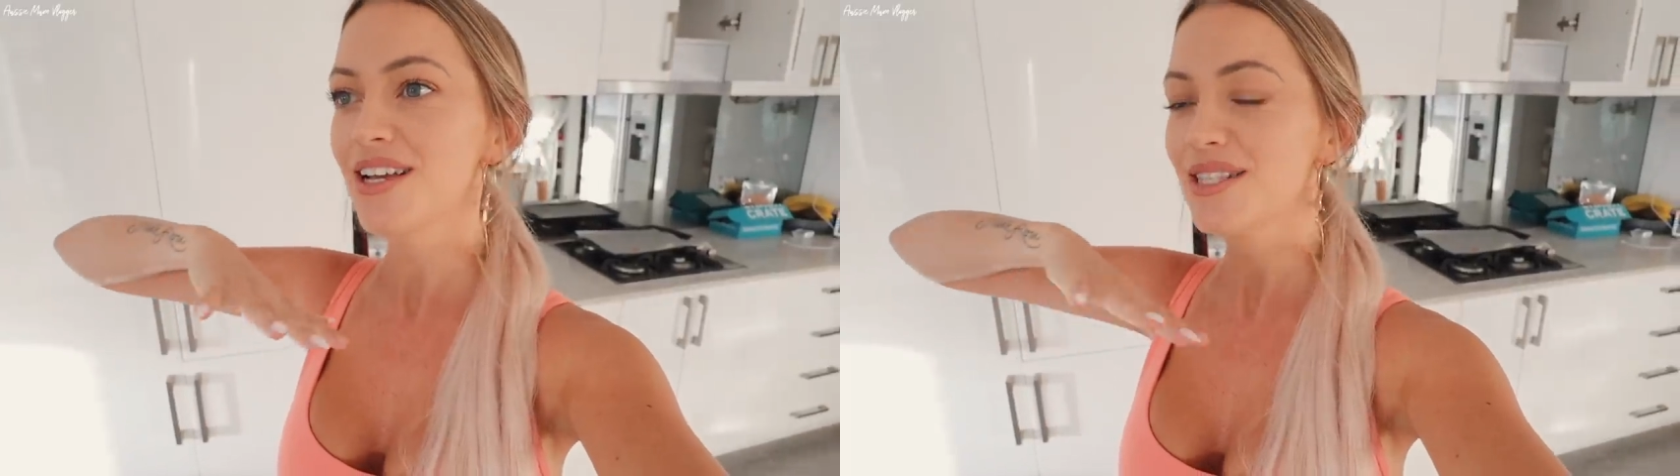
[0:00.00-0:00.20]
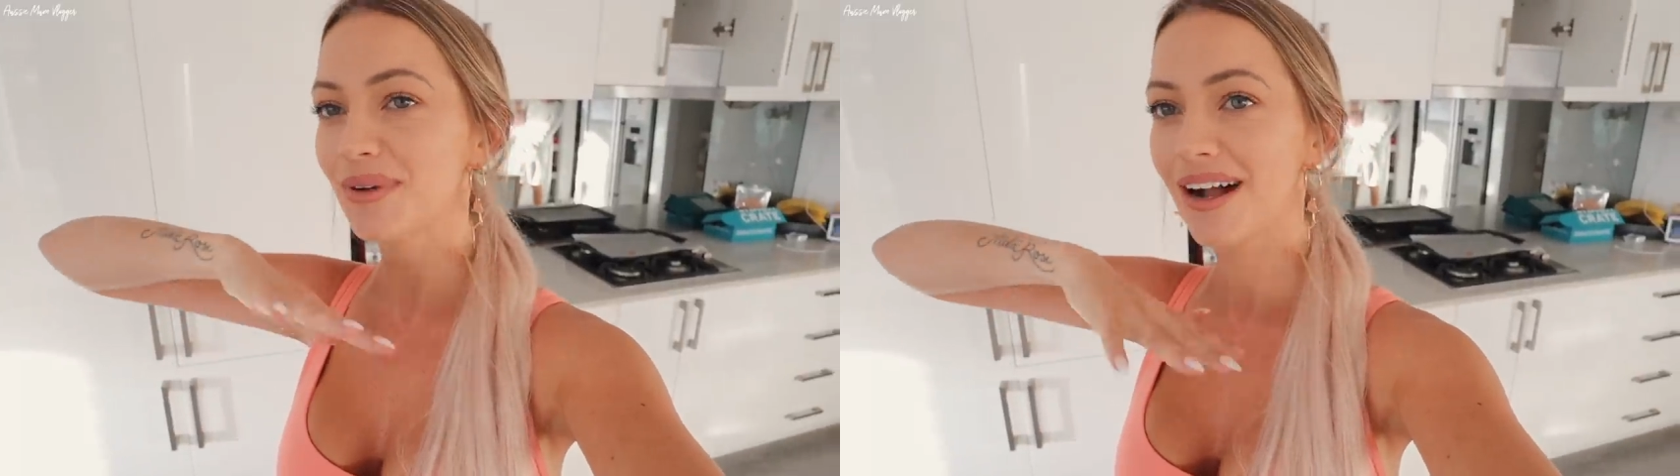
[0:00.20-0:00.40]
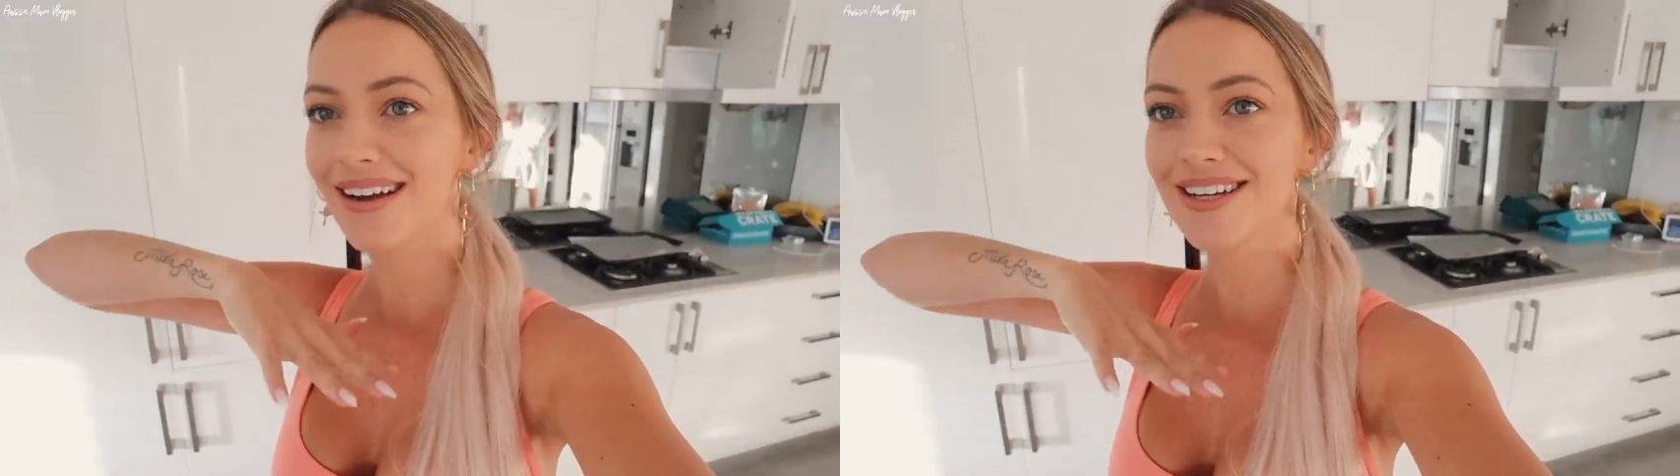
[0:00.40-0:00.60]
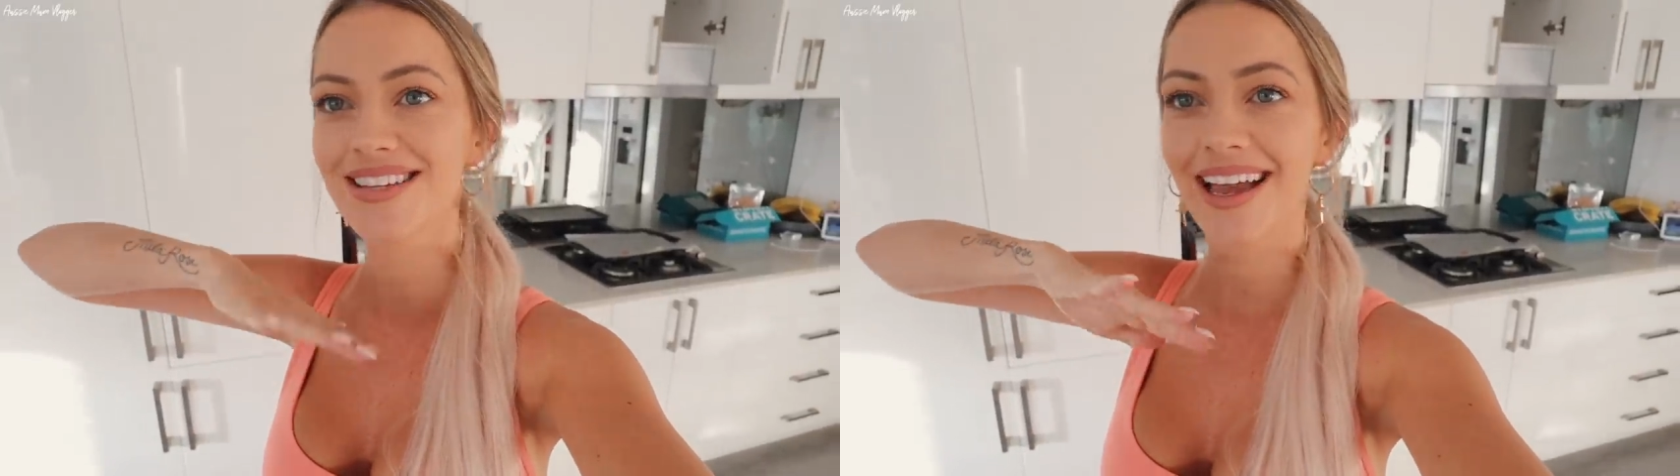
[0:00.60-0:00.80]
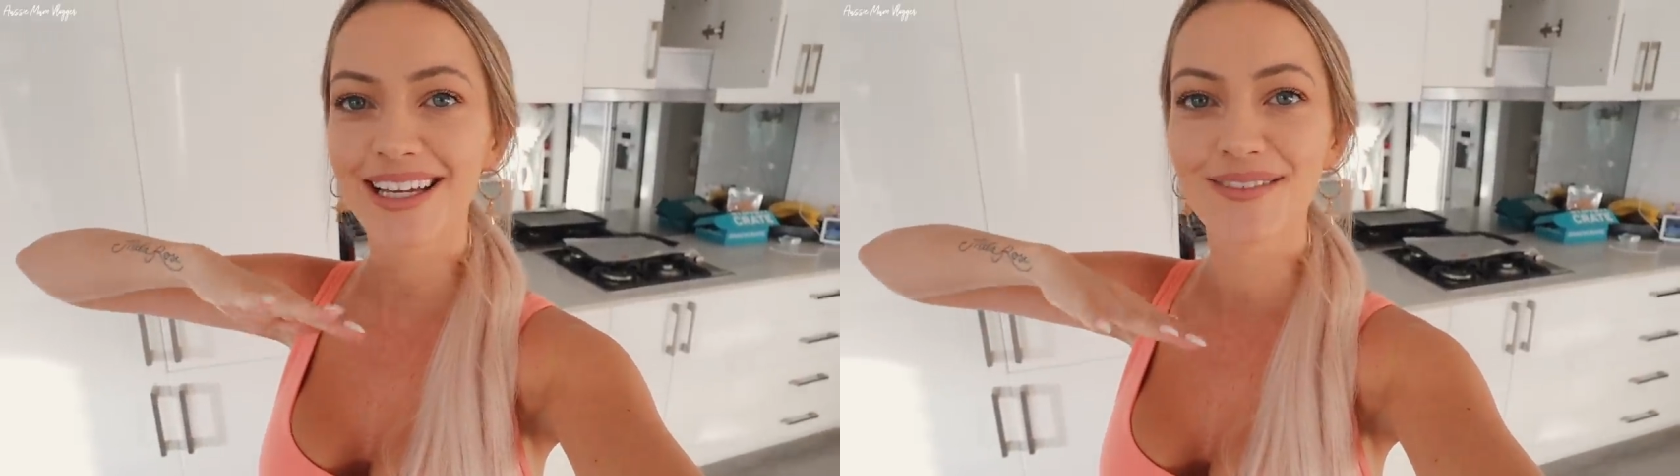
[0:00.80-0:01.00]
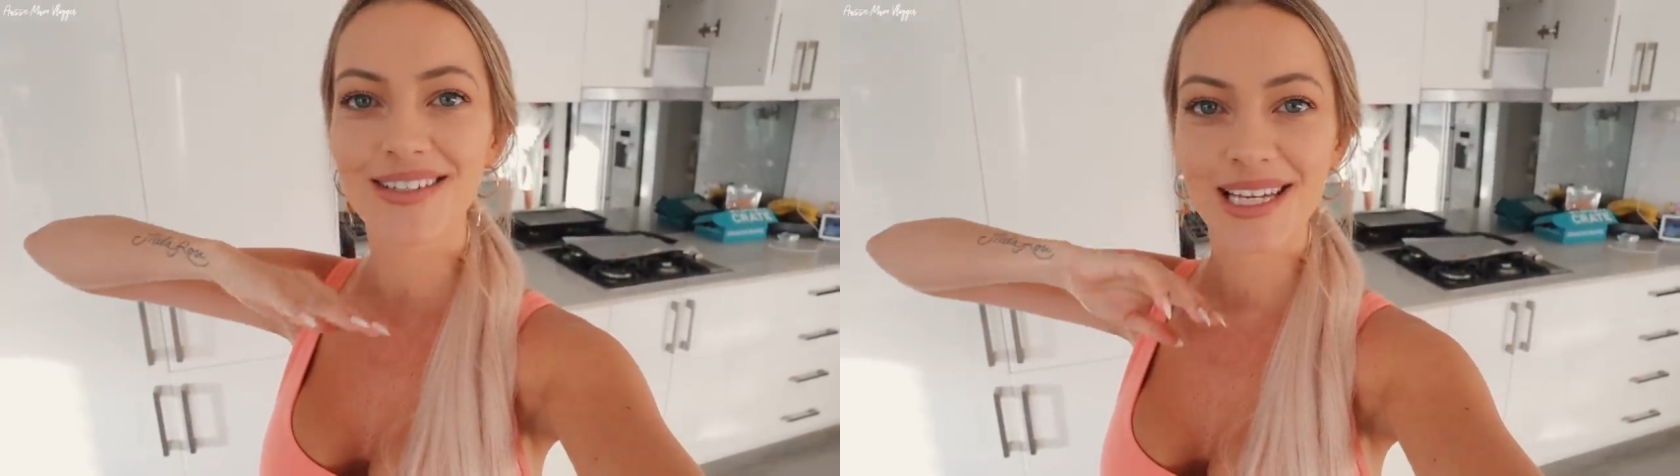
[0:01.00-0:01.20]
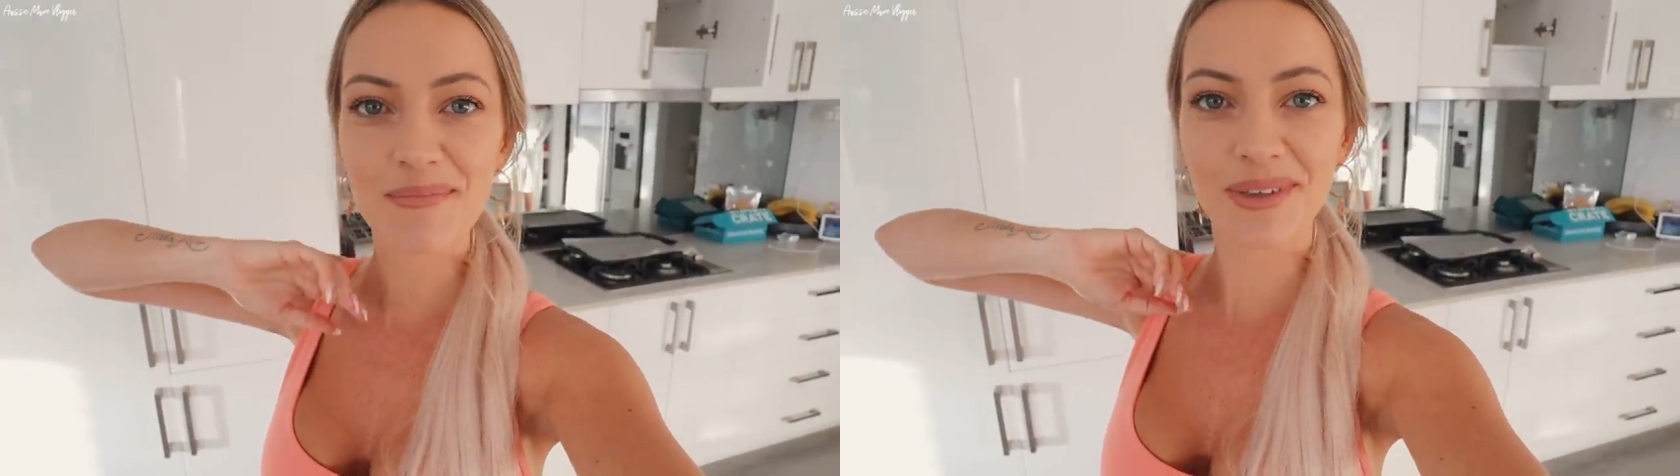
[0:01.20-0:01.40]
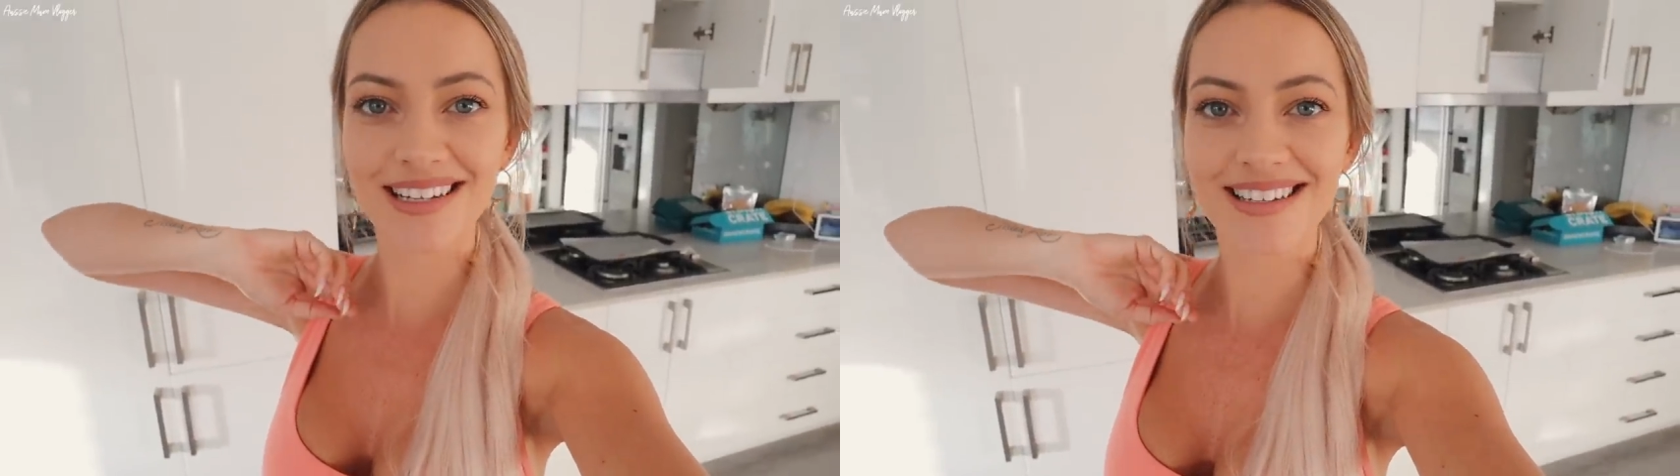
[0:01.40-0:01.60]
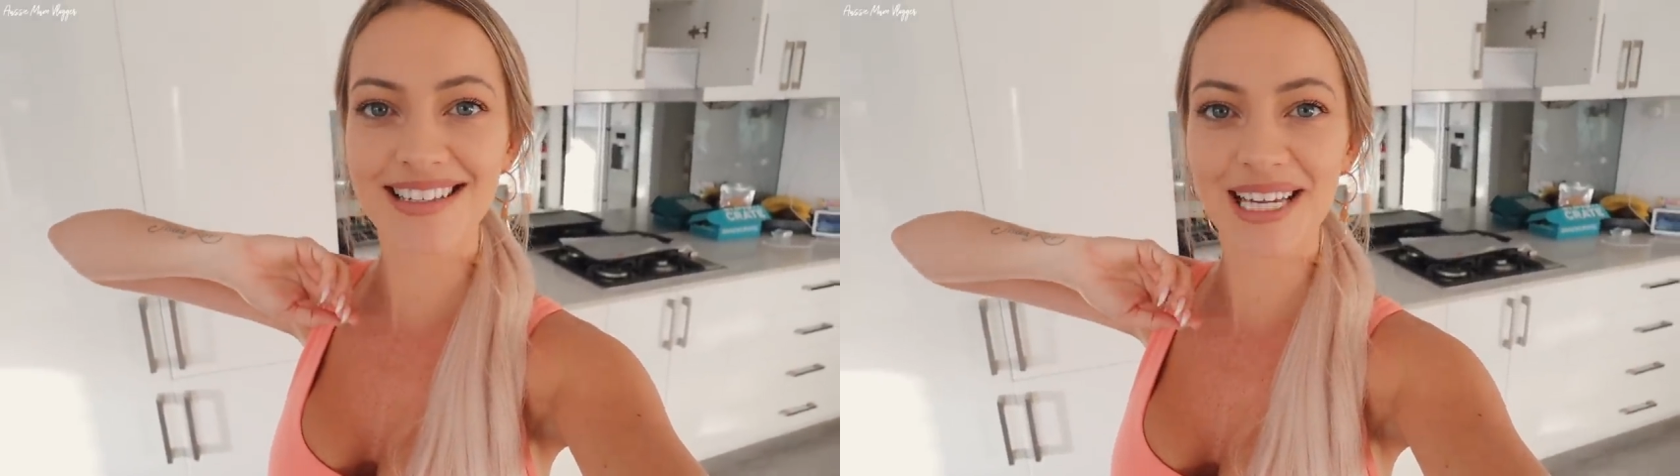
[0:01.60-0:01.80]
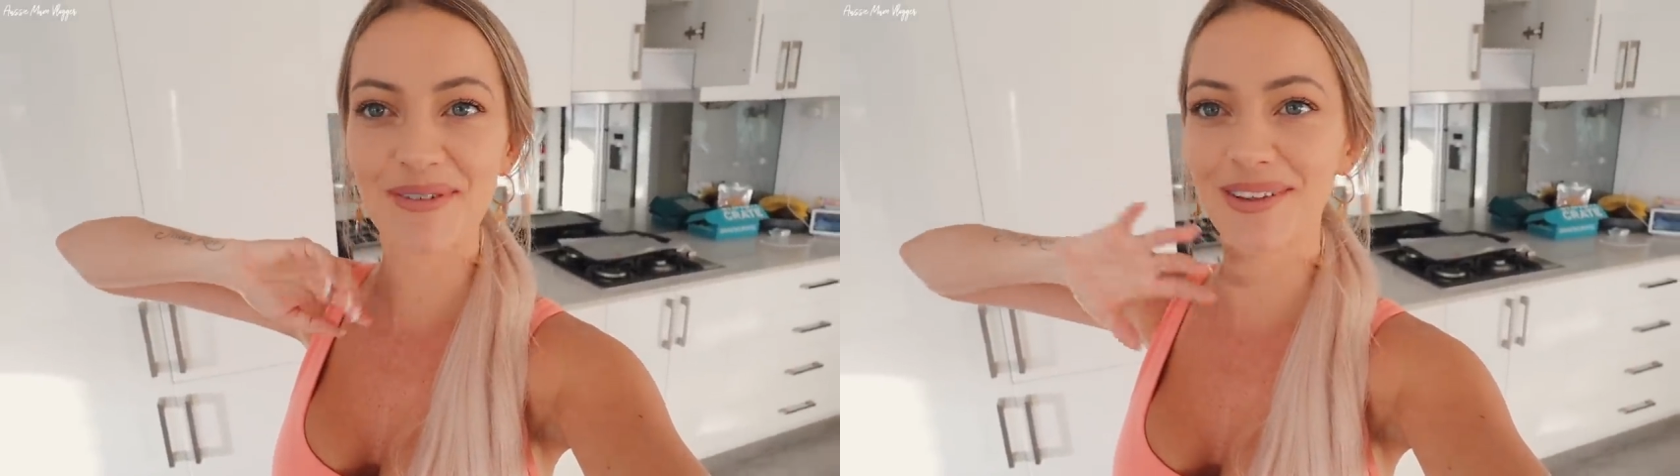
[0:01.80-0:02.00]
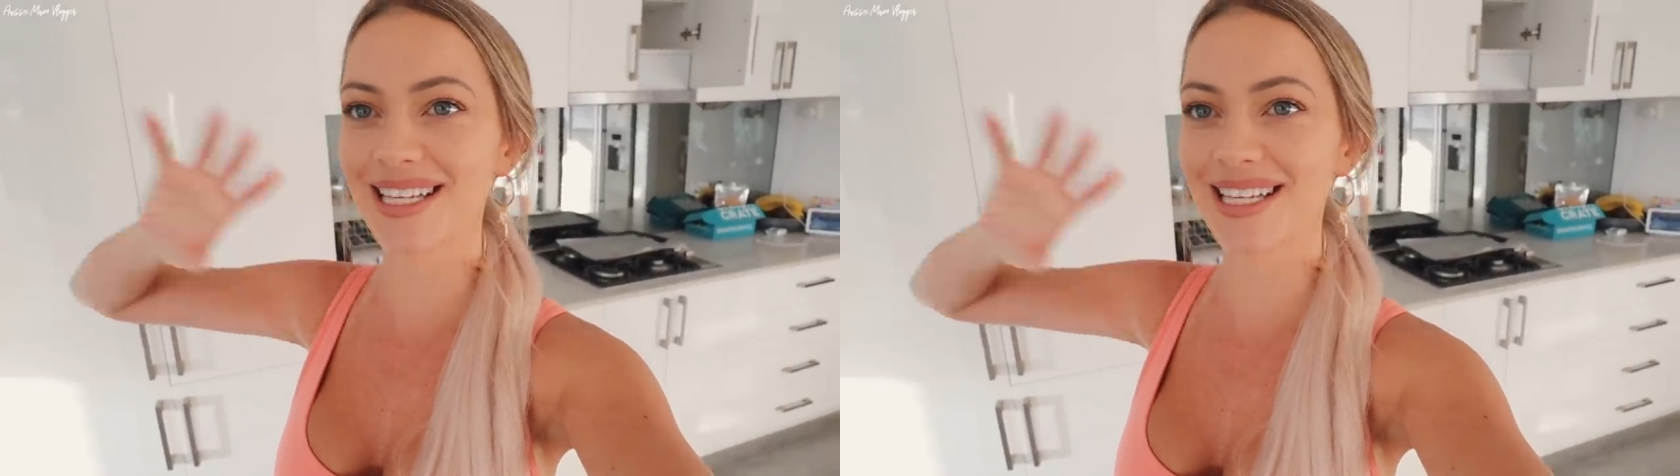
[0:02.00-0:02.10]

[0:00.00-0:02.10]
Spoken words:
So we're kind of just hanging for 10 minutes to see what